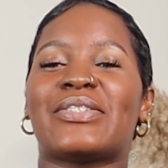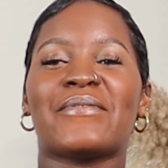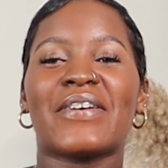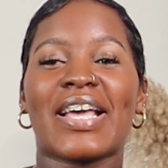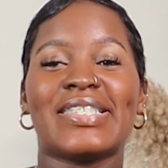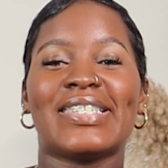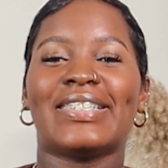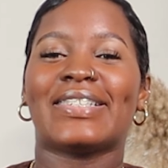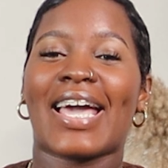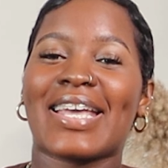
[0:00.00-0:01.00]
Don't forget to
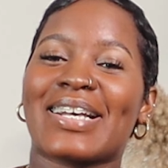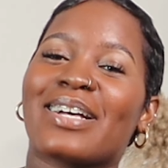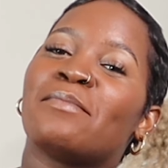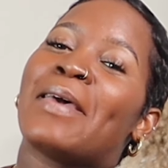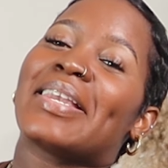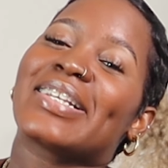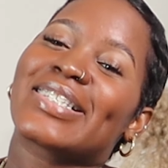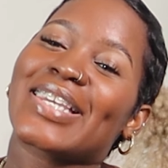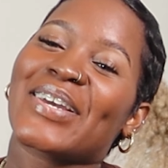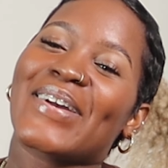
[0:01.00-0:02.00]
like, comment,
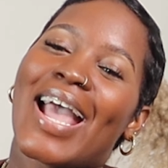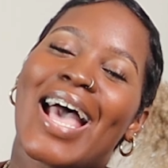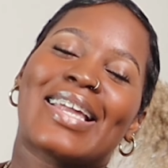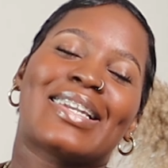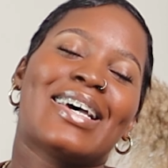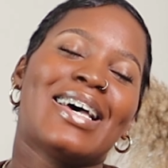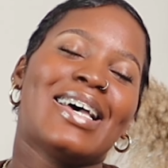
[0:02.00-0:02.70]
share, and